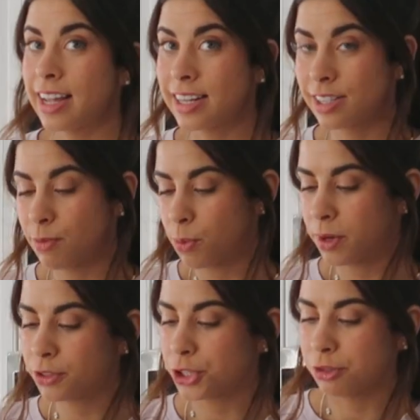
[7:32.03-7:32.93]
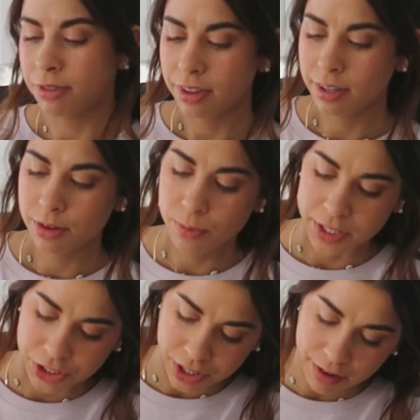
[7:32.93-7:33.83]
It is the moment of truth,
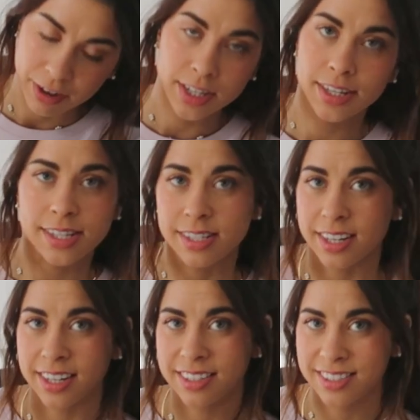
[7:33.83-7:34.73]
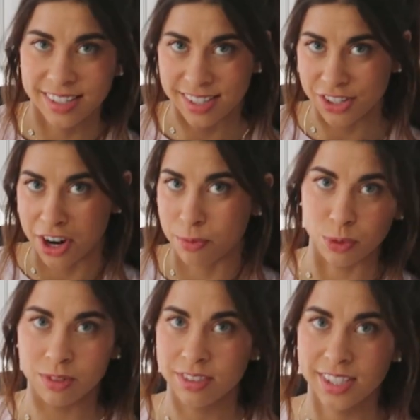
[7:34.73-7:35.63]
which I've already tasted it. It's
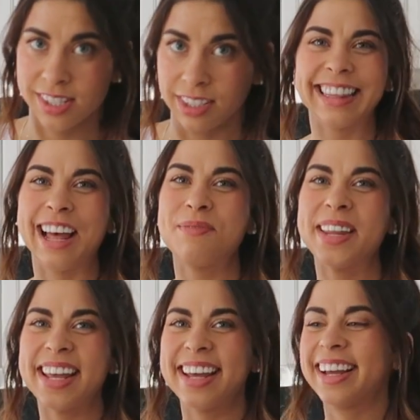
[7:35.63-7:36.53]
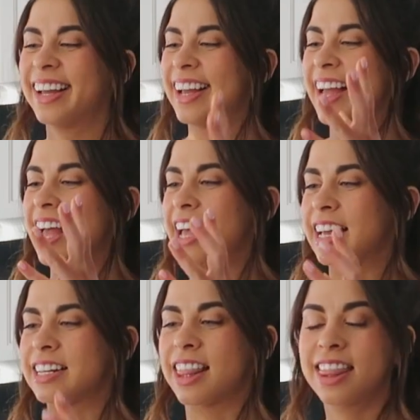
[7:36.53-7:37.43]
incredible. It's lemony
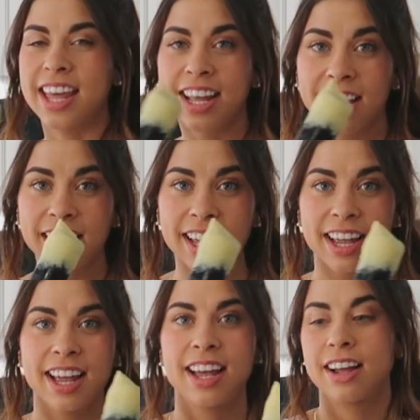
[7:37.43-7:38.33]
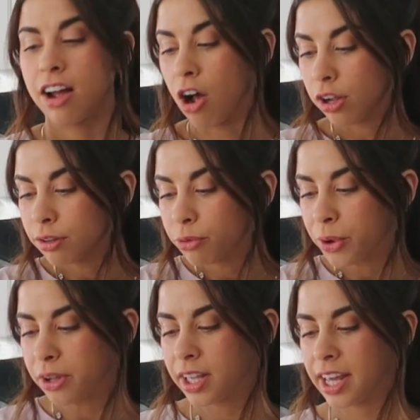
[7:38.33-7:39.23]
and thick, olive
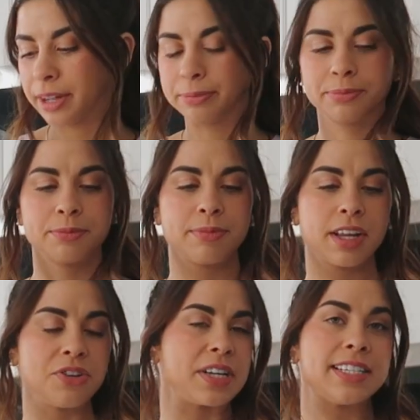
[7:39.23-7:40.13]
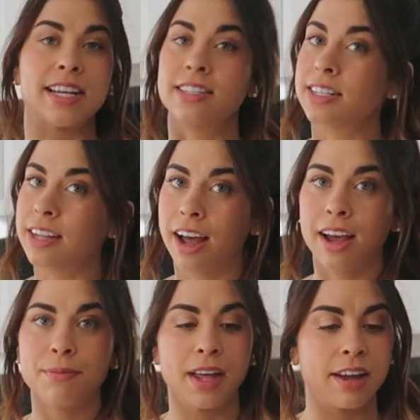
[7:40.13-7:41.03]
oily. You can taste the
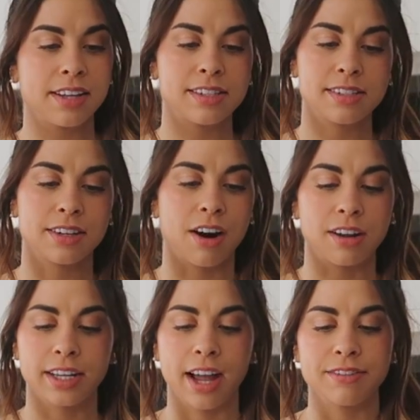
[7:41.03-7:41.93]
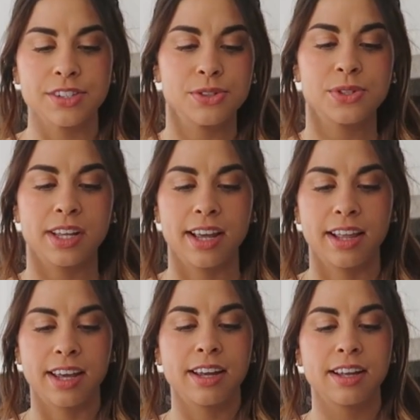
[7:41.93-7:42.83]
thyme, the onions, and the garlic ever so
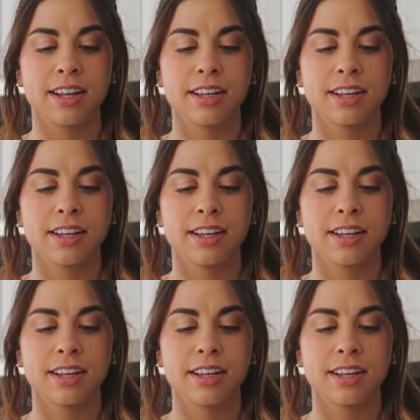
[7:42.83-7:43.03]
slightly.